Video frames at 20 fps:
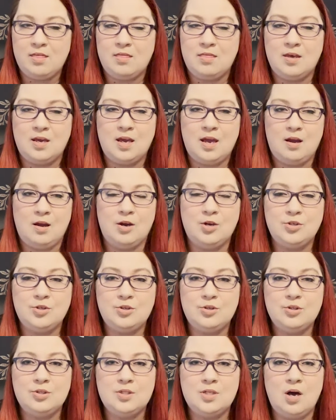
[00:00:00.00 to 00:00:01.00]
The
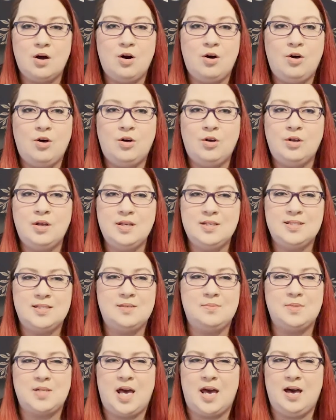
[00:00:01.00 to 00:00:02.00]
characters all
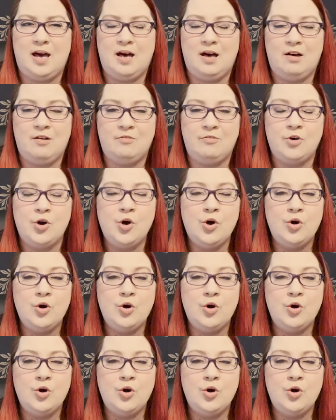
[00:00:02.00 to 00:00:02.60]
seem to have